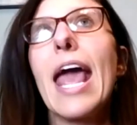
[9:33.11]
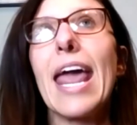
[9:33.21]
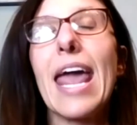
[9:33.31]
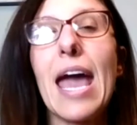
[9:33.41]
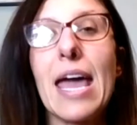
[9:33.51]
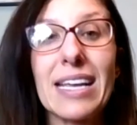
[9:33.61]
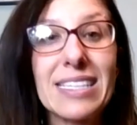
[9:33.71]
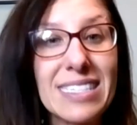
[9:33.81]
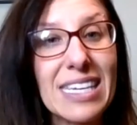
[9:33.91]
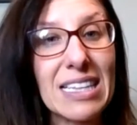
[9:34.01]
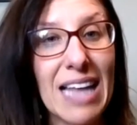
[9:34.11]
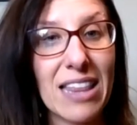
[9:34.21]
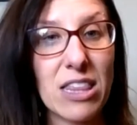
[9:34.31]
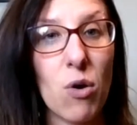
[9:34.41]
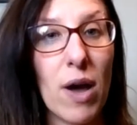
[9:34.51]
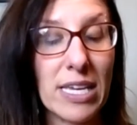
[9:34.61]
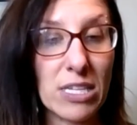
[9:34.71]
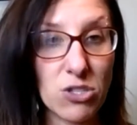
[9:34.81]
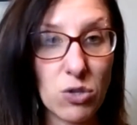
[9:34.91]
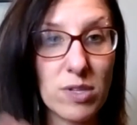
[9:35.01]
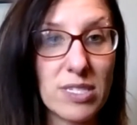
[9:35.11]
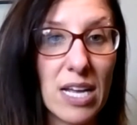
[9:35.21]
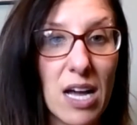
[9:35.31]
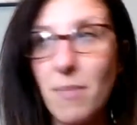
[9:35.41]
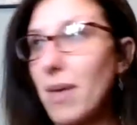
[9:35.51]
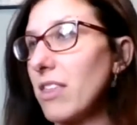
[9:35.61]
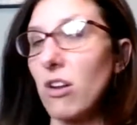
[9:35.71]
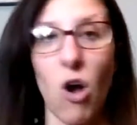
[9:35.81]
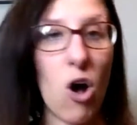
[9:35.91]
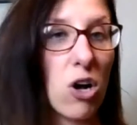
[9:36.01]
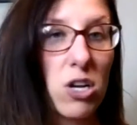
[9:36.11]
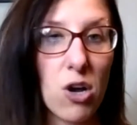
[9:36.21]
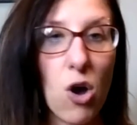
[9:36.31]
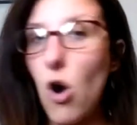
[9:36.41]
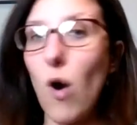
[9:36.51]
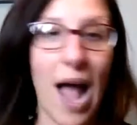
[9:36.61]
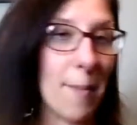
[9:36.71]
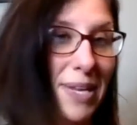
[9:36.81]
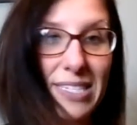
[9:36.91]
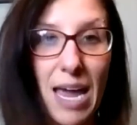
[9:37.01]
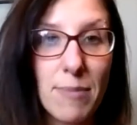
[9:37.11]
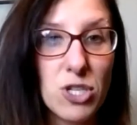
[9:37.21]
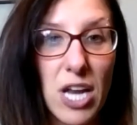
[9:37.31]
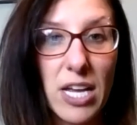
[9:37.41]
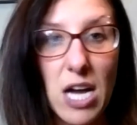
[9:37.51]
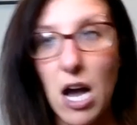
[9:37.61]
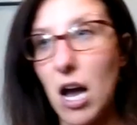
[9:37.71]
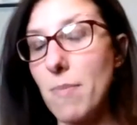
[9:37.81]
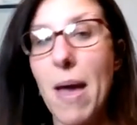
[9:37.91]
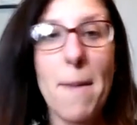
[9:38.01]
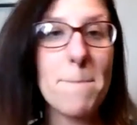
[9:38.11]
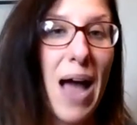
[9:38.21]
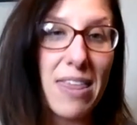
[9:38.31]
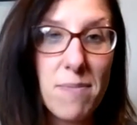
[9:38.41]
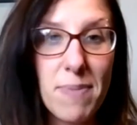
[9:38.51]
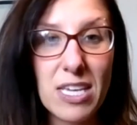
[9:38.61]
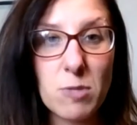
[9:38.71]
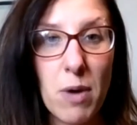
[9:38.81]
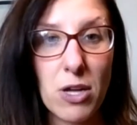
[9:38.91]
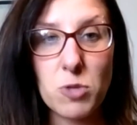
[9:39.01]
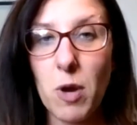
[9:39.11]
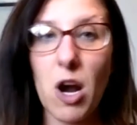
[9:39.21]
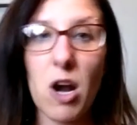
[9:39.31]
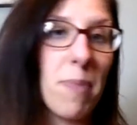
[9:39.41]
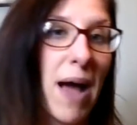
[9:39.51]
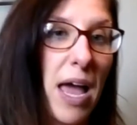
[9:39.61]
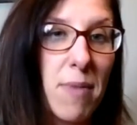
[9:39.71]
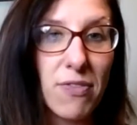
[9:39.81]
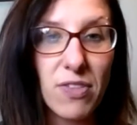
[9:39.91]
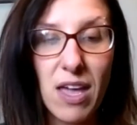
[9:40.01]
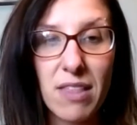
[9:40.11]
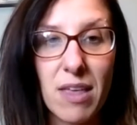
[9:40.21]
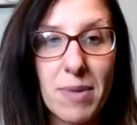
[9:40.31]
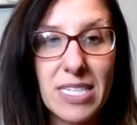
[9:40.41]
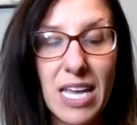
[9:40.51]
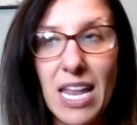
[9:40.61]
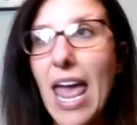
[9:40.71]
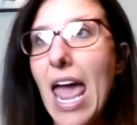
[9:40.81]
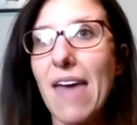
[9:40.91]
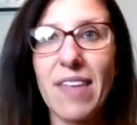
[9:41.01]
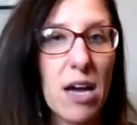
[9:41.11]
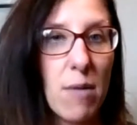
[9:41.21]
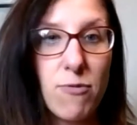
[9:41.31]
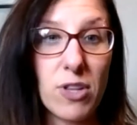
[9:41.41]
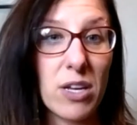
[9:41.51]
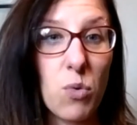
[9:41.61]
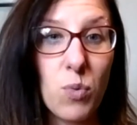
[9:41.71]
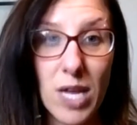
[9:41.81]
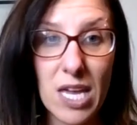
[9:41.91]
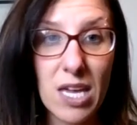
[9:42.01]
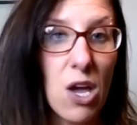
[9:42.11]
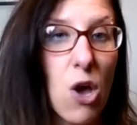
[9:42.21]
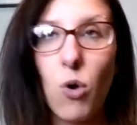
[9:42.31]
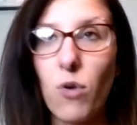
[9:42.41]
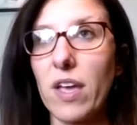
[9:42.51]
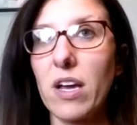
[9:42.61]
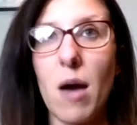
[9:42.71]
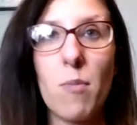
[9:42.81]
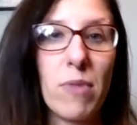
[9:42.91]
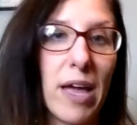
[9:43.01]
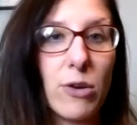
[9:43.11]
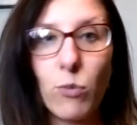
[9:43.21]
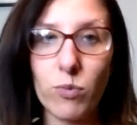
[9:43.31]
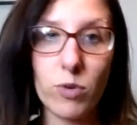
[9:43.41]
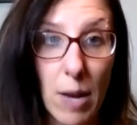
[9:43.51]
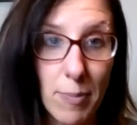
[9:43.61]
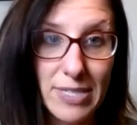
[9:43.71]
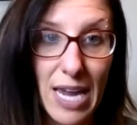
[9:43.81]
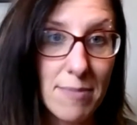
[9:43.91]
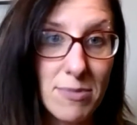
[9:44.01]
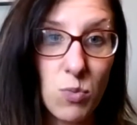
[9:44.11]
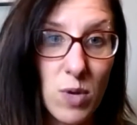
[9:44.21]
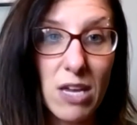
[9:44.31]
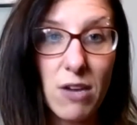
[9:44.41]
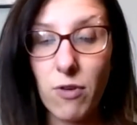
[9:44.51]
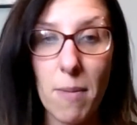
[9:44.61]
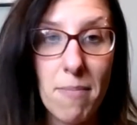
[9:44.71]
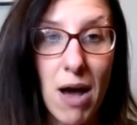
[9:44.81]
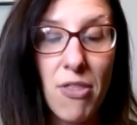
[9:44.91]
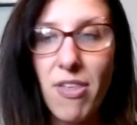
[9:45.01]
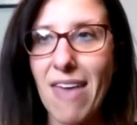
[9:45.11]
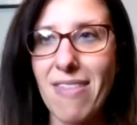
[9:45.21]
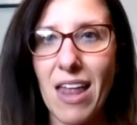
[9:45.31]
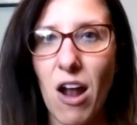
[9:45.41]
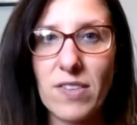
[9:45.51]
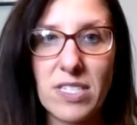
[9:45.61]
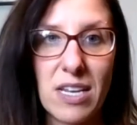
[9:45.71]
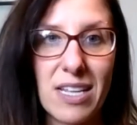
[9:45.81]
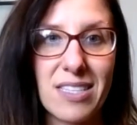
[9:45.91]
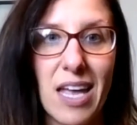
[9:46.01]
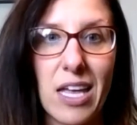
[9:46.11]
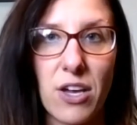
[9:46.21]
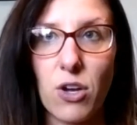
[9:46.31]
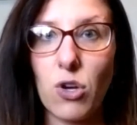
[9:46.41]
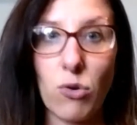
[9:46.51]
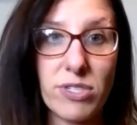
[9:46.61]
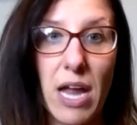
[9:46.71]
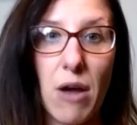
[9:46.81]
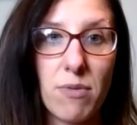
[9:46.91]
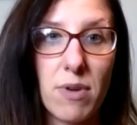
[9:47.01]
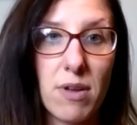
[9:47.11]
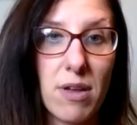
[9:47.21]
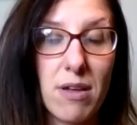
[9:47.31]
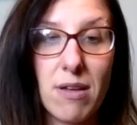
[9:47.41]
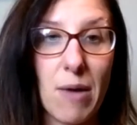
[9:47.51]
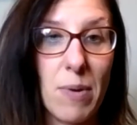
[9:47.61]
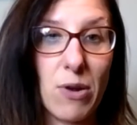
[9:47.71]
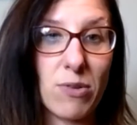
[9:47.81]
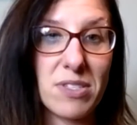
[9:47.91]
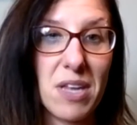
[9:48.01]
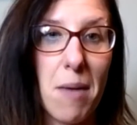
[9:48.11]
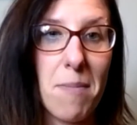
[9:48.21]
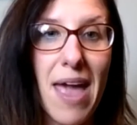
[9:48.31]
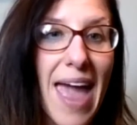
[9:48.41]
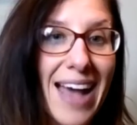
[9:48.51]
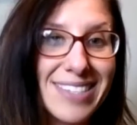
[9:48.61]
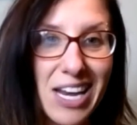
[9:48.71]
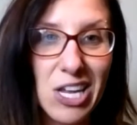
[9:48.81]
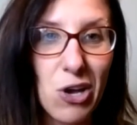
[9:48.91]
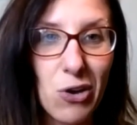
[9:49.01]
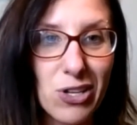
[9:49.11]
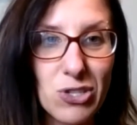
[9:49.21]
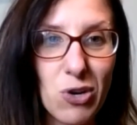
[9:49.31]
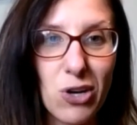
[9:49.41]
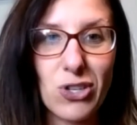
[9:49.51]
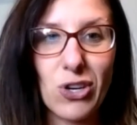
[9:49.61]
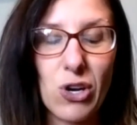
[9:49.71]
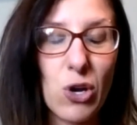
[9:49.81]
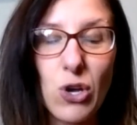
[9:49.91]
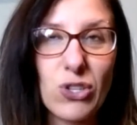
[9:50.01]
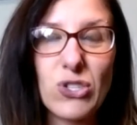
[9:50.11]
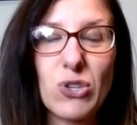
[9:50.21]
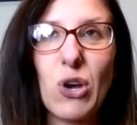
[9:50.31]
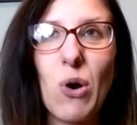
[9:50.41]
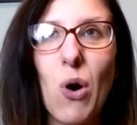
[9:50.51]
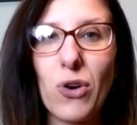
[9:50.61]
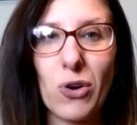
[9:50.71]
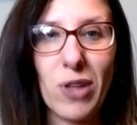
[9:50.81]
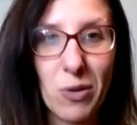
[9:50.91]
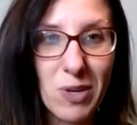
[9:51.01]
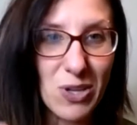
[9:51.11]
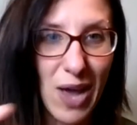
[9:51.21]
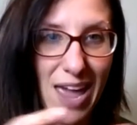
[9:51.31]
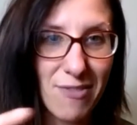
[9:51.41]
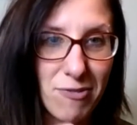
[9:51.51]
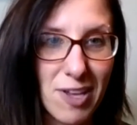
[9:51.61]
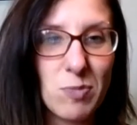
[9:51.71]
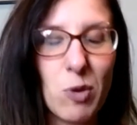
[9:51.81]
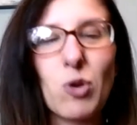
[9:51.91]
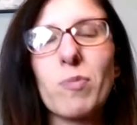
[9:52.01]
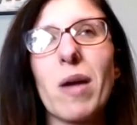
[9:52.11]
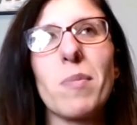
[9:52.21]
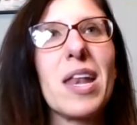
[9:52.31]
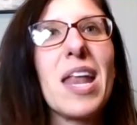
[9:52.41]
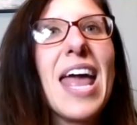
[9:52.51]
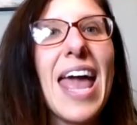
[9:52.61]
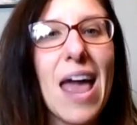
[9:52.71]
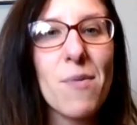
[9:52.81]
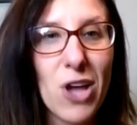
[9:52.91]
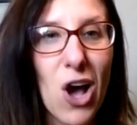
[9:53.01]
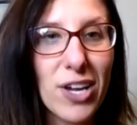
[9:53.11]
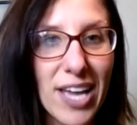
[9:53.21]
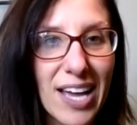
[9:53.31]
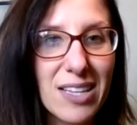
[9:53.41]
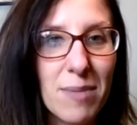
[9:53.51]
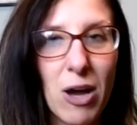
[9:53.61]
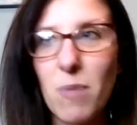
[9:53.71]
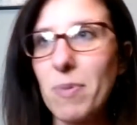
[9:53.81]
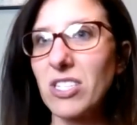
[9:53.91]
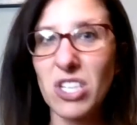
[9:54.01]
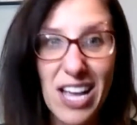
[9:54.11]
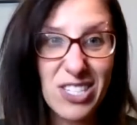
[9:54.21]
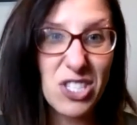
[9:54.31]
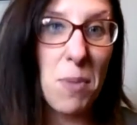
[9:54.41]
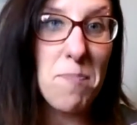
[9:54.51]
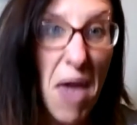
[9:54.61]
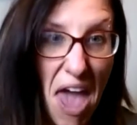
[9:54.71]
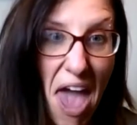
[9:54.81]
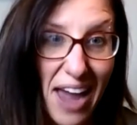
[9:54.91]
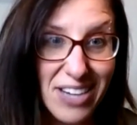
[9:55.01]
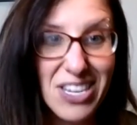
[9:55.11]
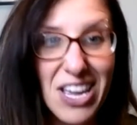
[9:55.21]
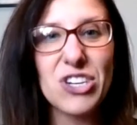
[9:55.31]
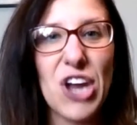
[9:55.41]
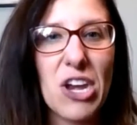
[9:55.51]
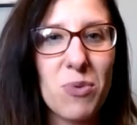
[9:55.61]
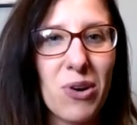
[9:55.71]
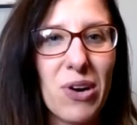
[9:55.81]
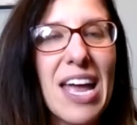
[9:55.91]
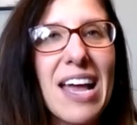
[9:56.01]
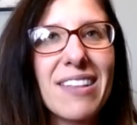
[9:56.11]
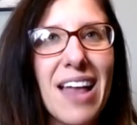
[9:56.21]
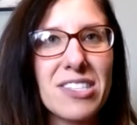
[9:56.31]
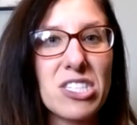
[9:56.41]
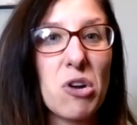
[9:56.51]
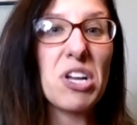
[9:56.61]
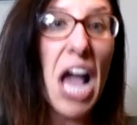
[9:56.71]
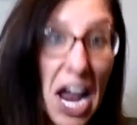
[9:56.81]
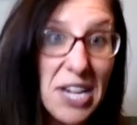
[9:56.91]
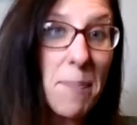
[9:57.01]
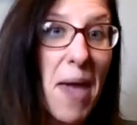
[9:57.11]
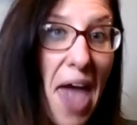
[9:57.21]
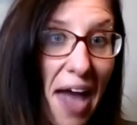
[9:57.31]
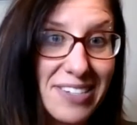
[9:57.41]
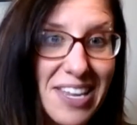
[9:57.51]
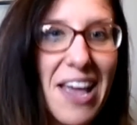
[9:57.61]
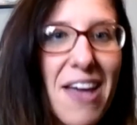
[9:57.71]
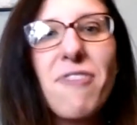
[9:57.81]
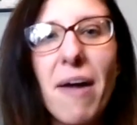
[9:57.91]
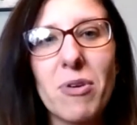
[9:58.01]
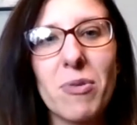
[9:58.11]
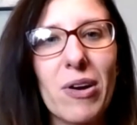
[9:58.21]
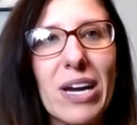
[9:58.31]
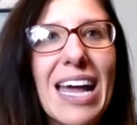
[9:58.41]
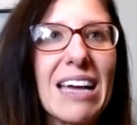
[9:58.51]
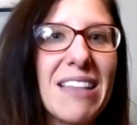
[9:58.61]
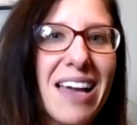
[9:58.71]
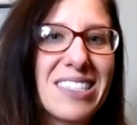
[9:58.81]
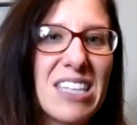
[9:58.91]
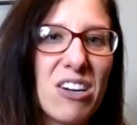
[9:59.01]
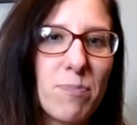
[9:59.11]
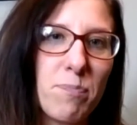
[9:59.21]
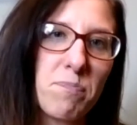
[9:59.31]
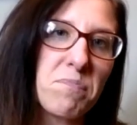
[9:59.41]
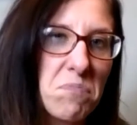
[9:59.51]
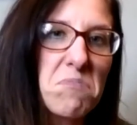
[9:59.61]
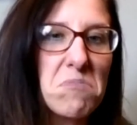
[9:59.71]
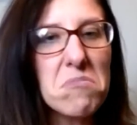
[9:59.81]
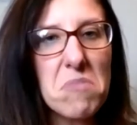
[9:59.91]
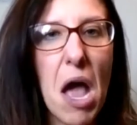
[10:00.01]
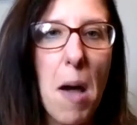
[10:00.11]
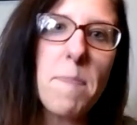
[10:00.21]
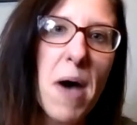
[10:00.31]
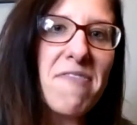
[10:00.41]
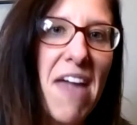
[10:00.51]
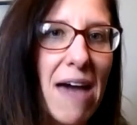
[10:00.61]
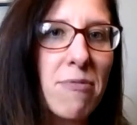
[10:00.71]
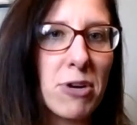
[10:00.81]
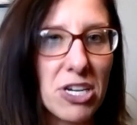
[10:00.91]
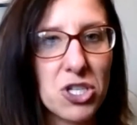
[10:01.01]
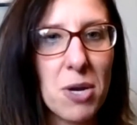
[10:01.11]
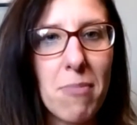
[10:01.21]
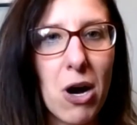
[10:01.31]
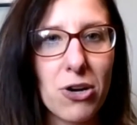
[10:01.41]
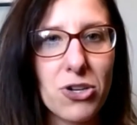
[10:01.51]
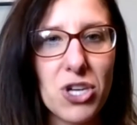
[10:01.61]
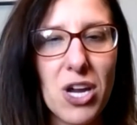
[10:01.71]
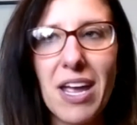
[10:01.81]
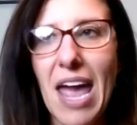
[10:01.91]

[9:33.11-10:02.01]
And I see it a lot though. I get students that come in, they're all gung-ho. How many times should I come? Buy the biggest punch card, buy a monthly unlimited, and they come for like a week, or they come like a couple times a week for a month, and then all of a sudden it's like ghost town. And we don't see them. Ask any yoga instructor or your yoga studio owner. Like I have a Facebook group I'm in, and we all giggle about it because classes are packed January. Classes are kind of packed February. Classes are above average March.